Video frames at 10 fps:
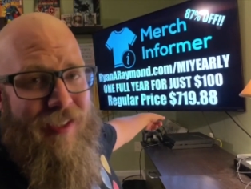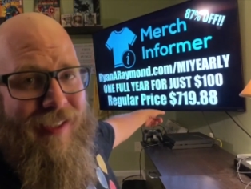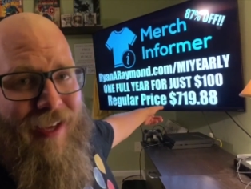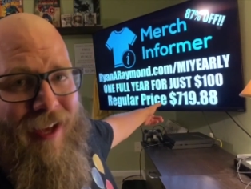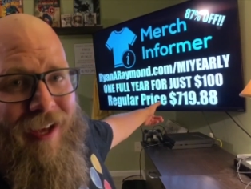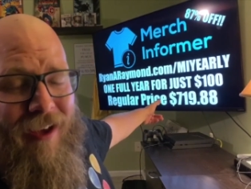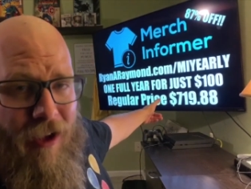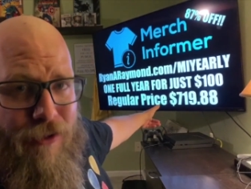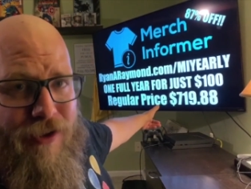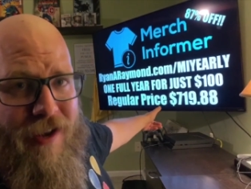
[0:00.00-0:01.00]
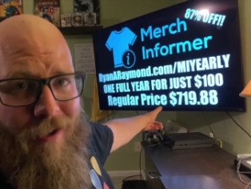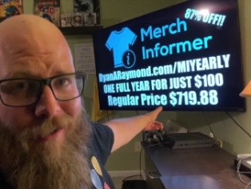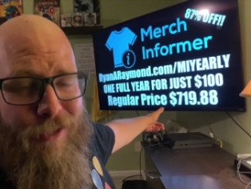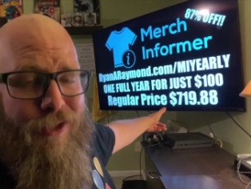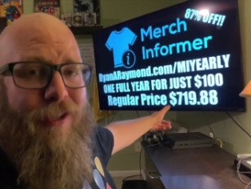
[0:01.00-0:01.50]
one hundred
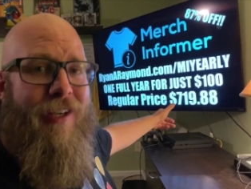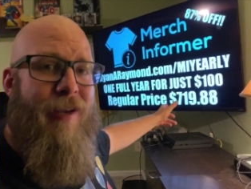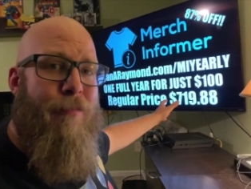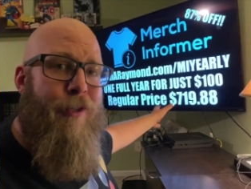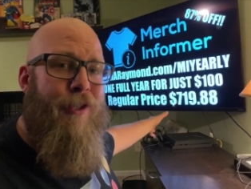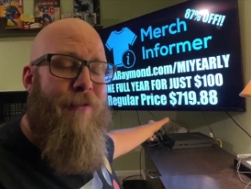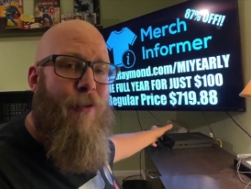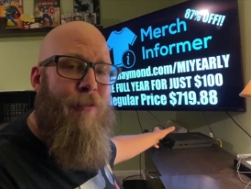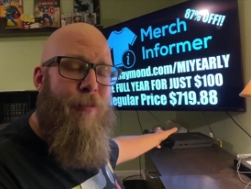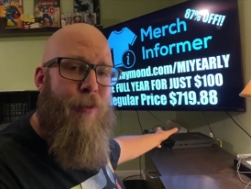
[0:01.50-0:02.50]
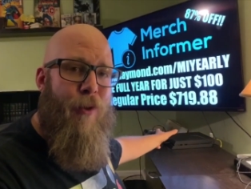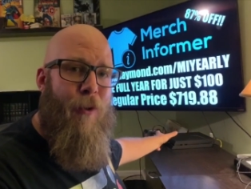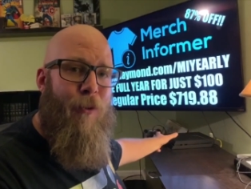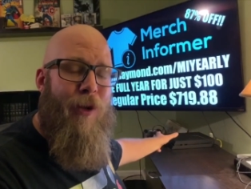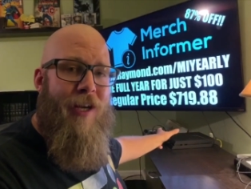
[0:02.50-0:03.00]
dollars, you're going to get Merch Informer
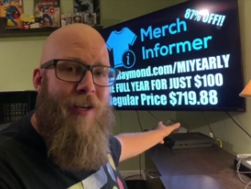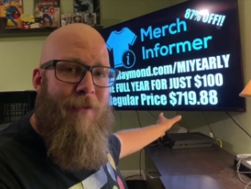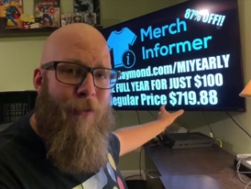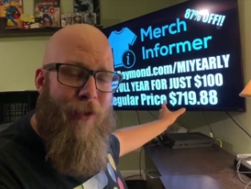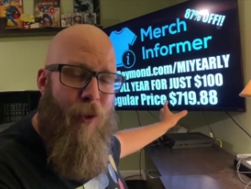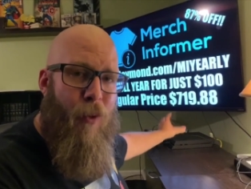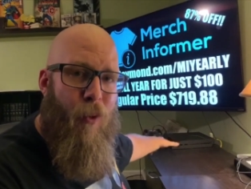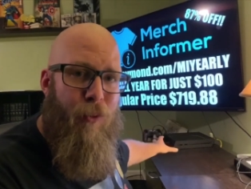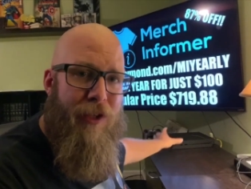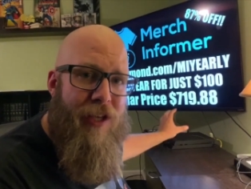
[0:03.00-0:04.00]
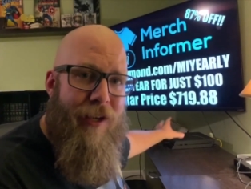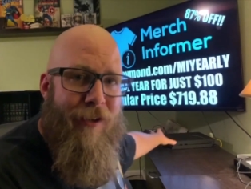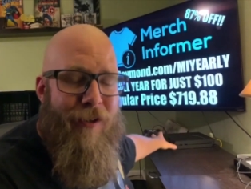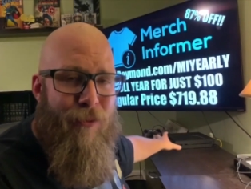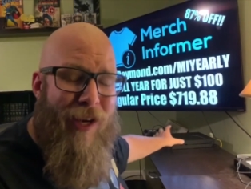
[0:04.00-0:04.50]
Pro for the whole
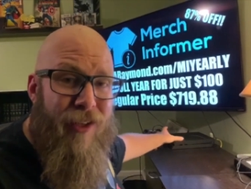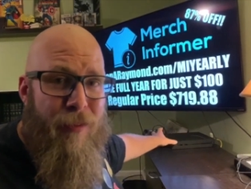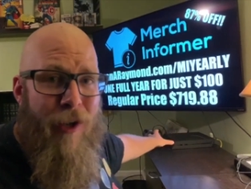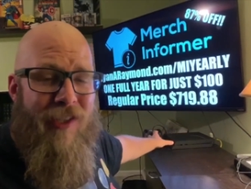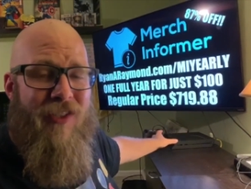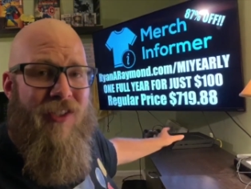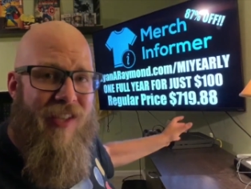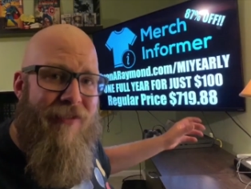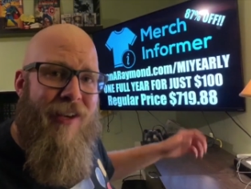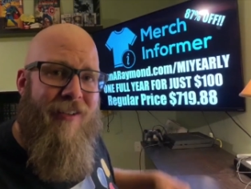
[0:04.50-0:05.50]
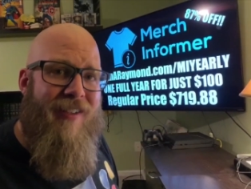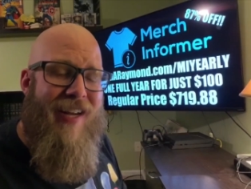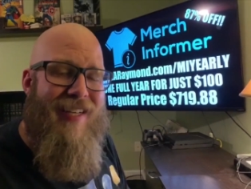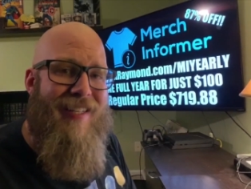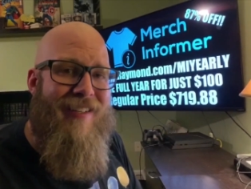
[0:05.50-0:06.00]
year. Regular price is seven hundred
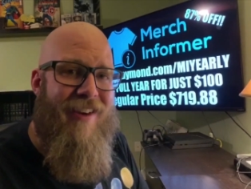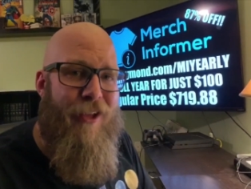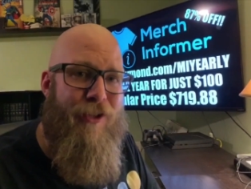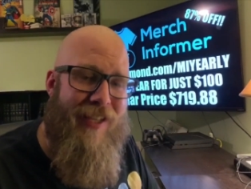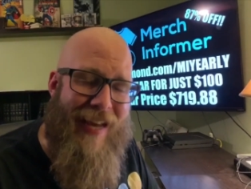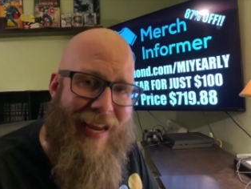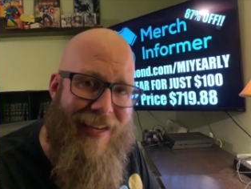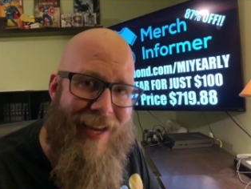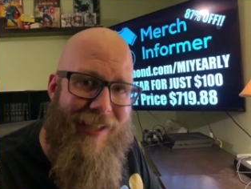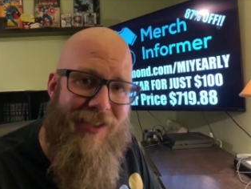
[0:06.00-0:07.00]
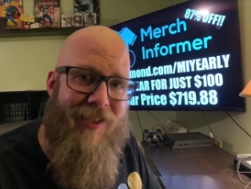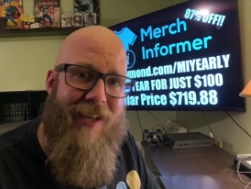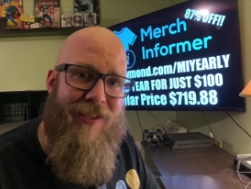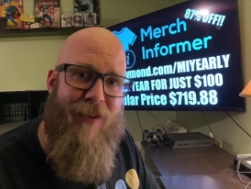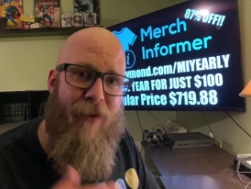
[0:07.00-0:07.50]
nineteen dollars and eighty-eight
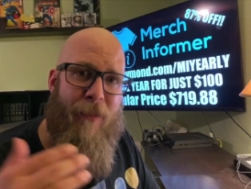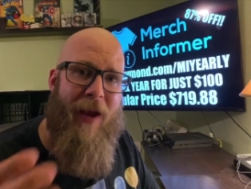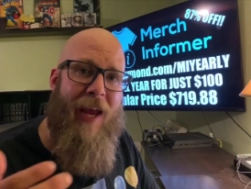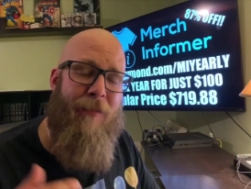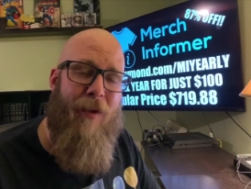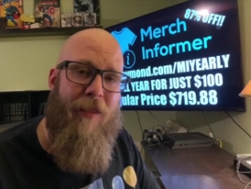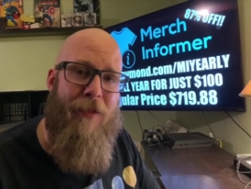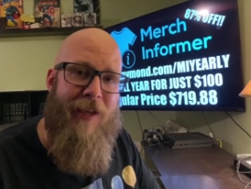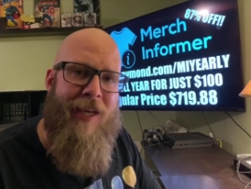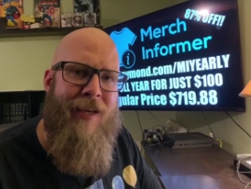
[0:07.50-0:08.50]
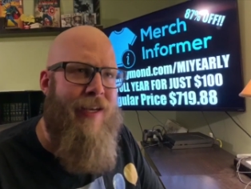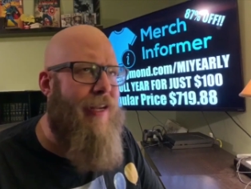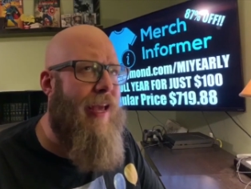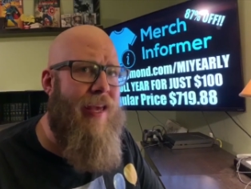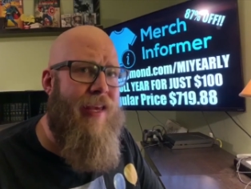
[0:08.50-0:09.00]
cents if you're paying monthly.
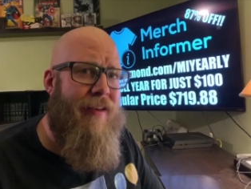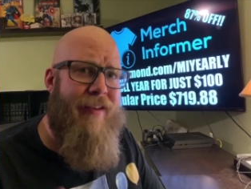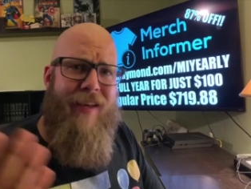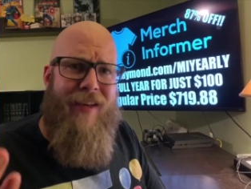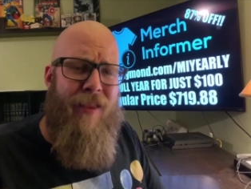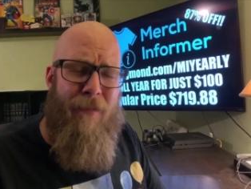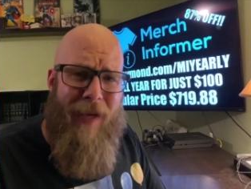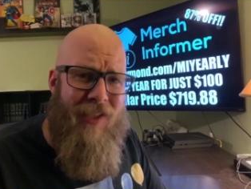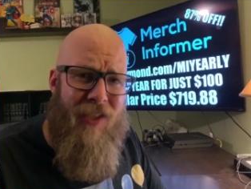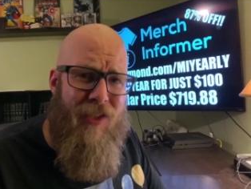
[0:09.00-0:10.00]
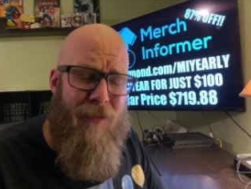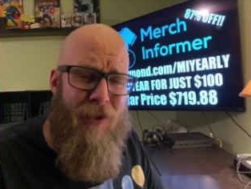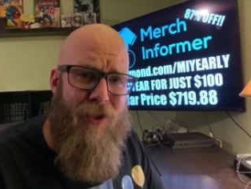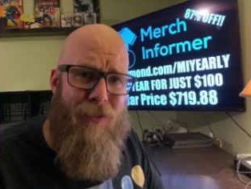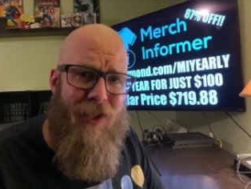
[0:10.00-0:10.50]
And the basic
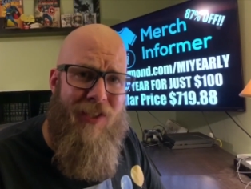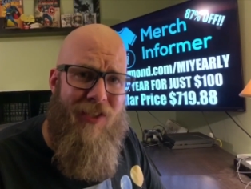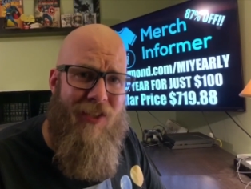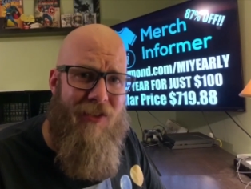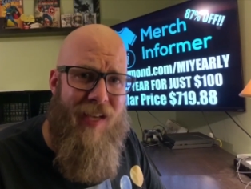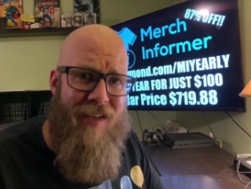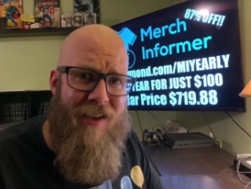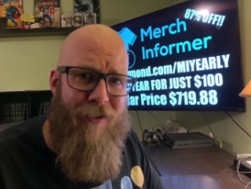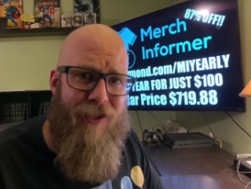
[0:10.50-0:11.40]
subscription is still ten dollars a